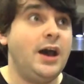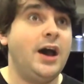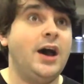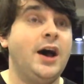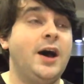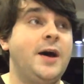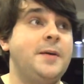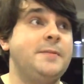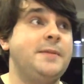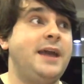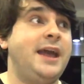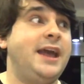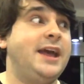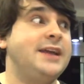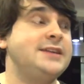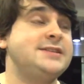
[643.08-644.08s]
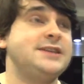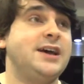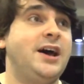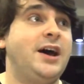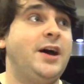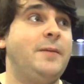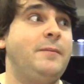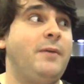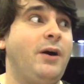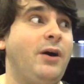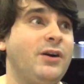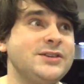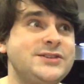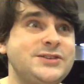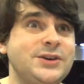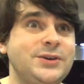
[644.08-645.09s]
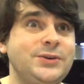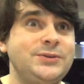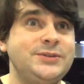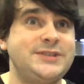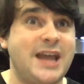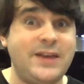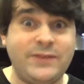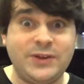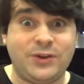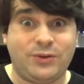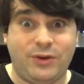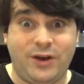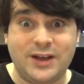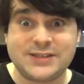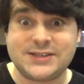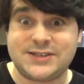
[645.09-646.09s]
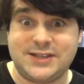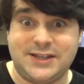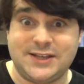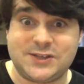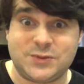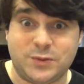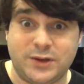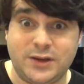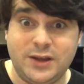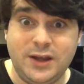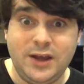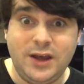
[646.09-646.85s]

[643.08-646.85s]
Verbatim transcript: Um, and uh, also, David Cross is in this one.